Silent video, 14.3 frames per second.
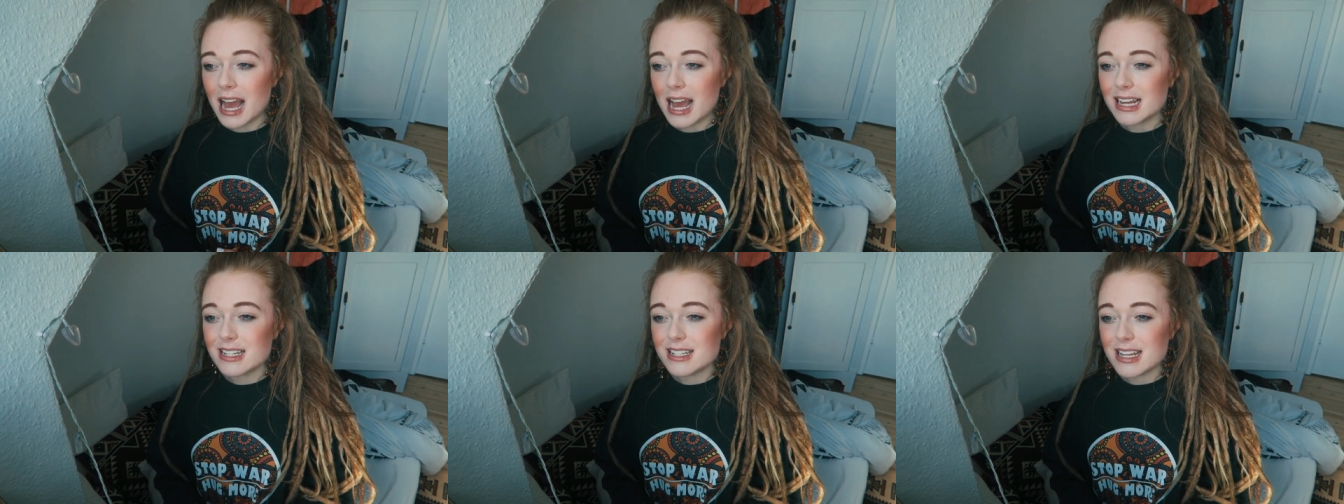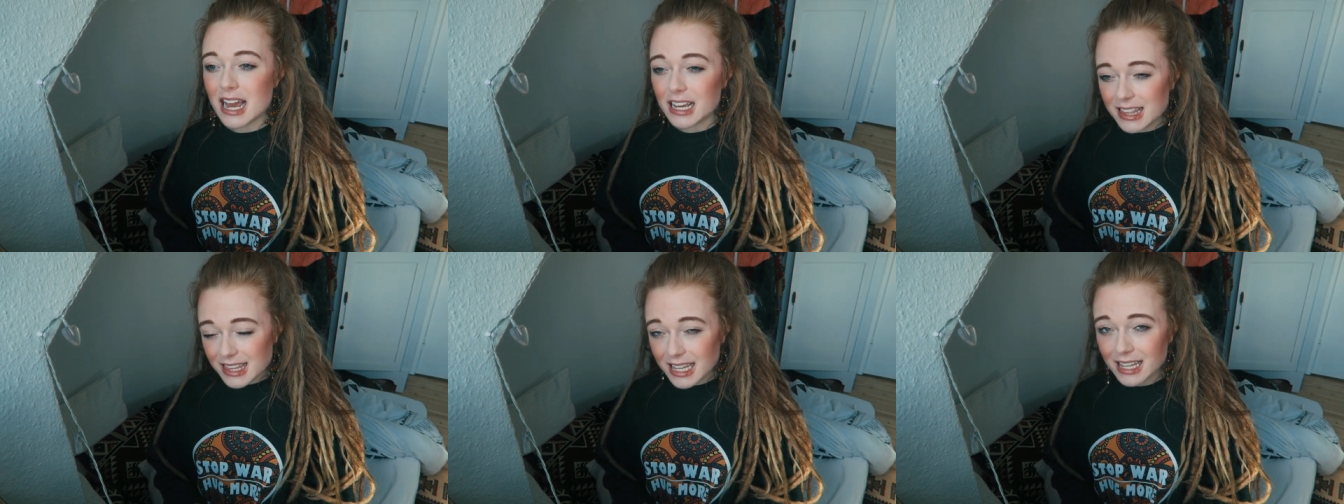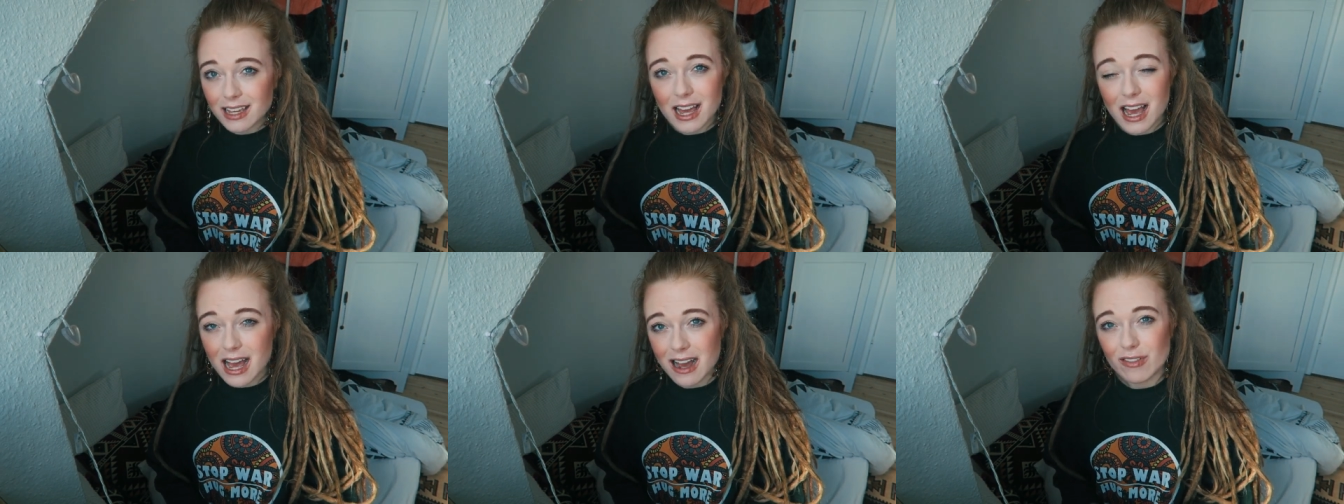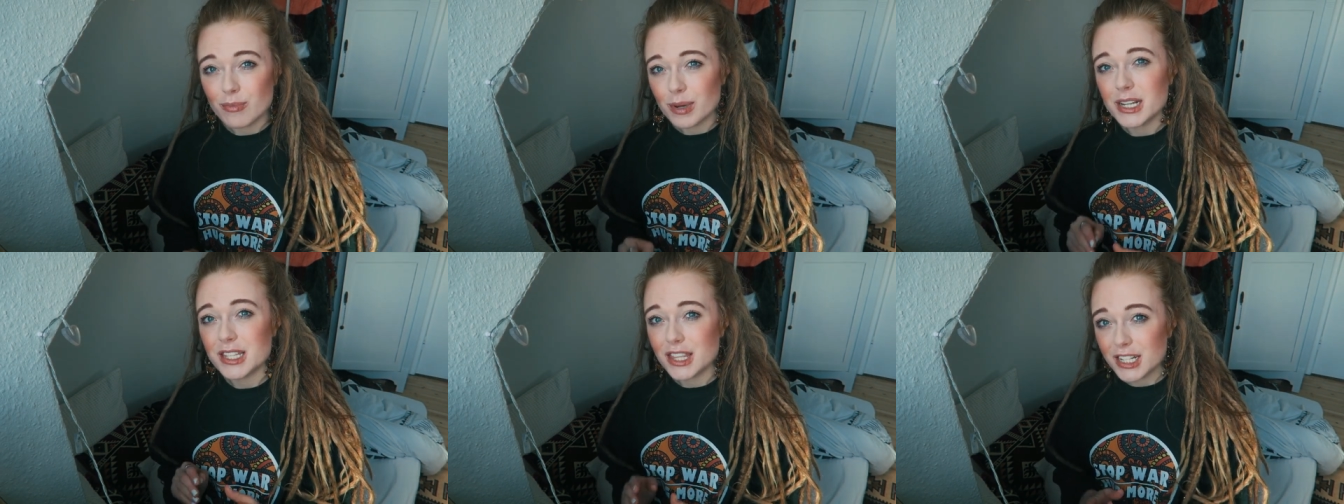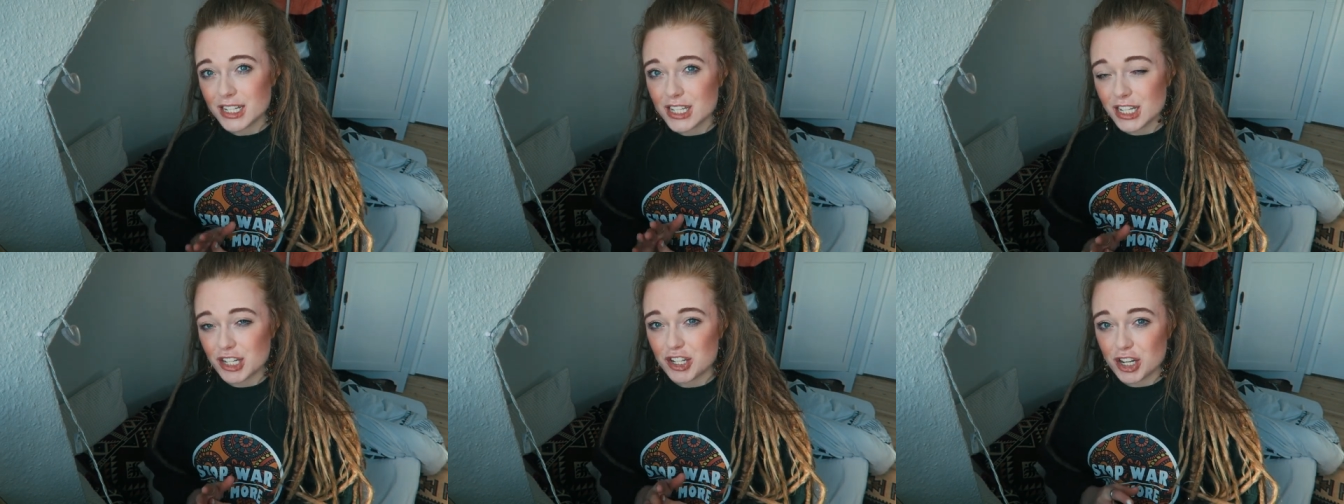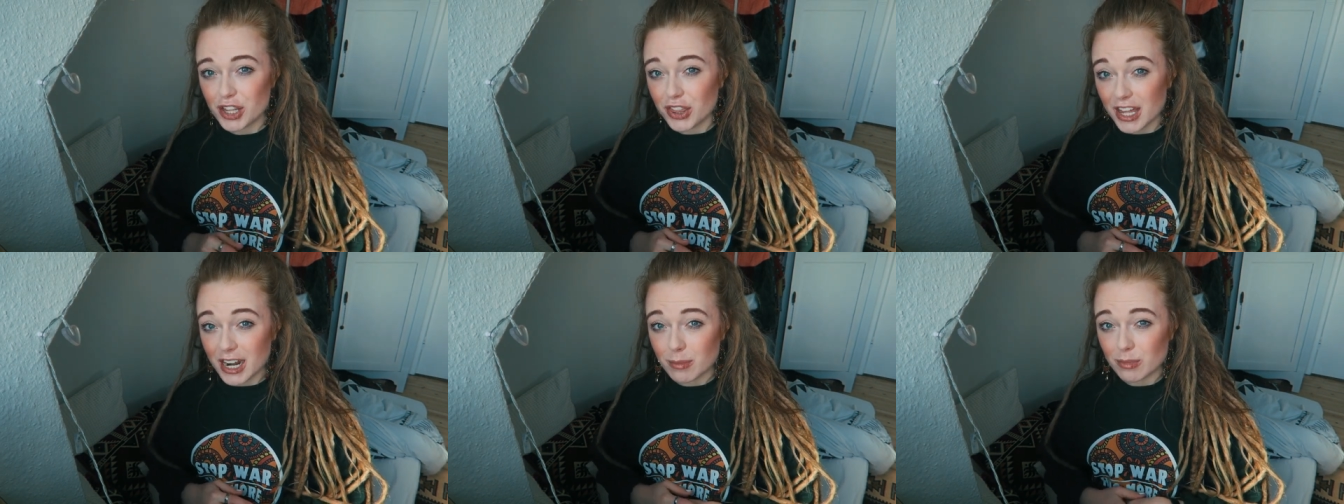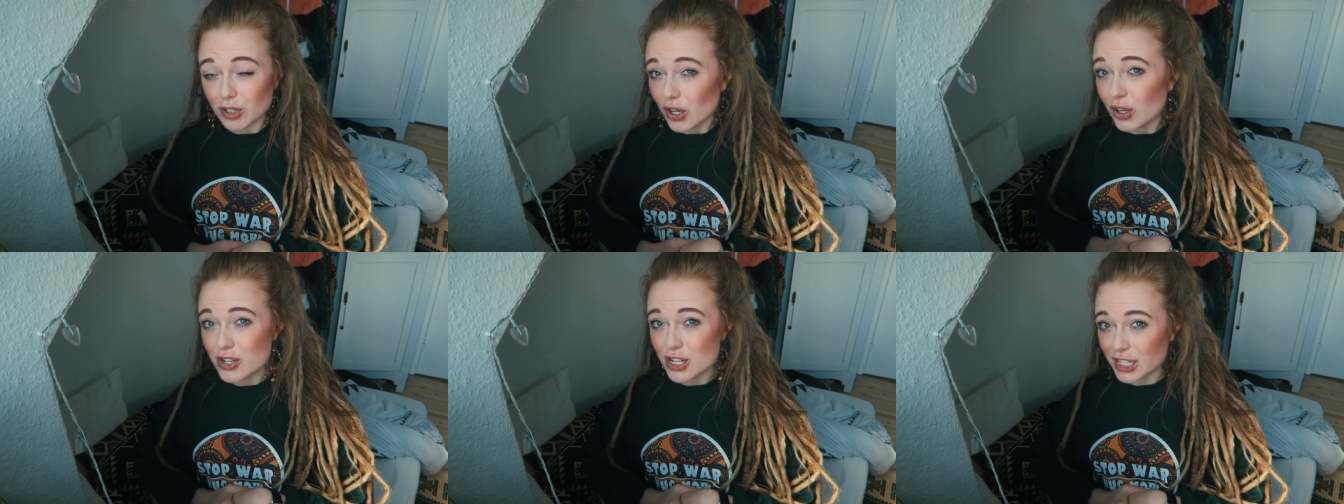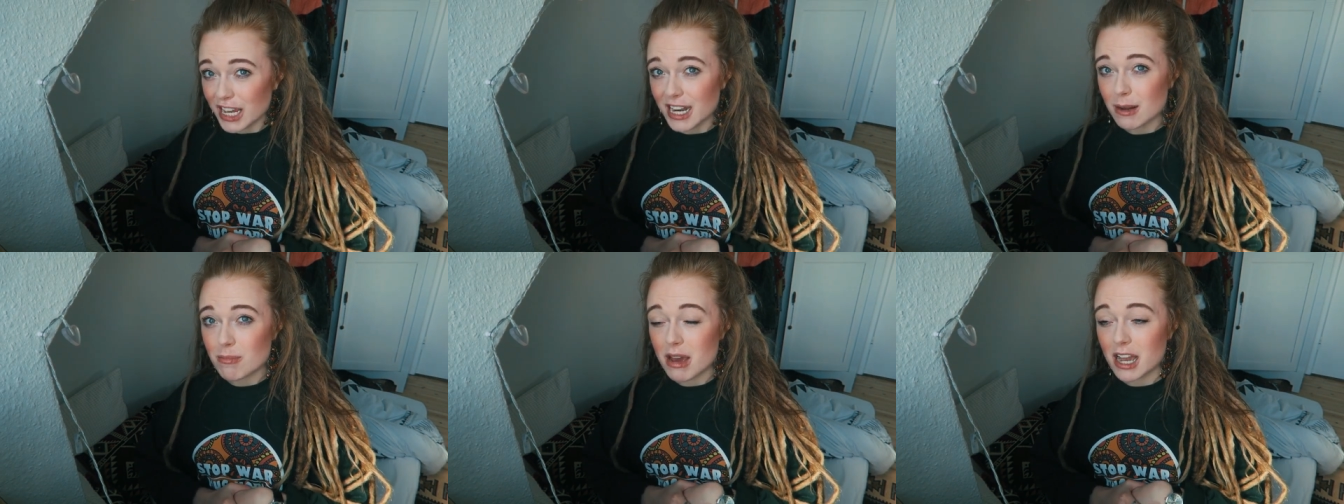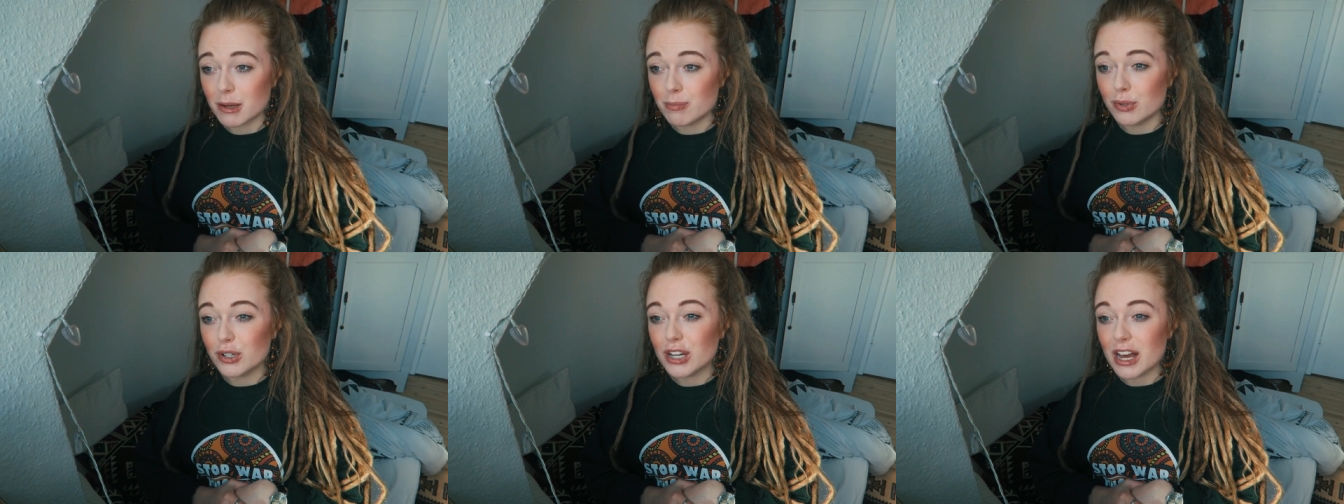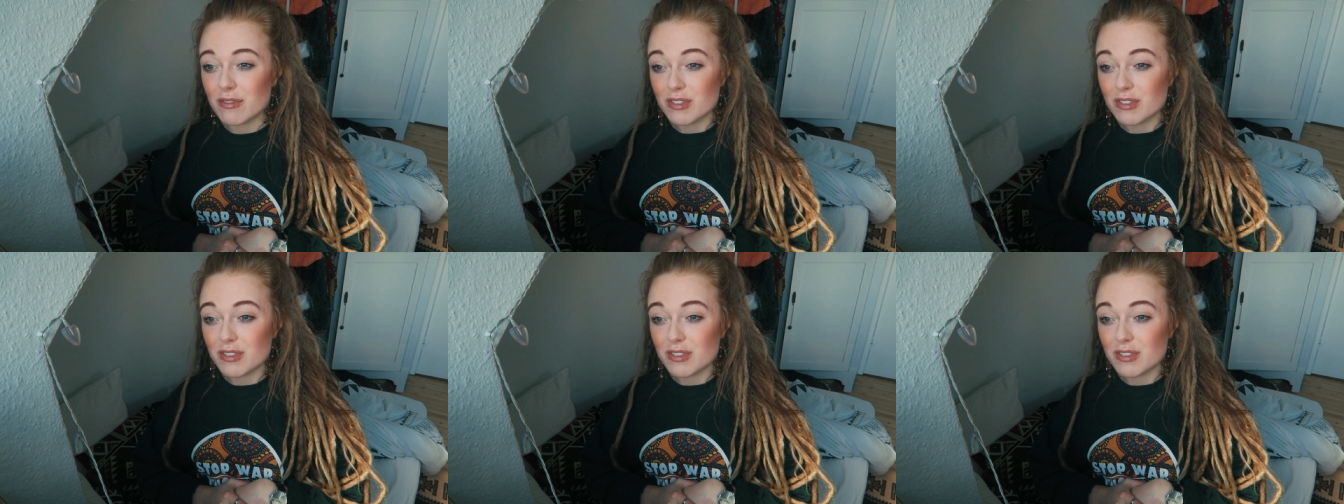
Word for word: and I think I have made the decision that I'm going to get a MacBook.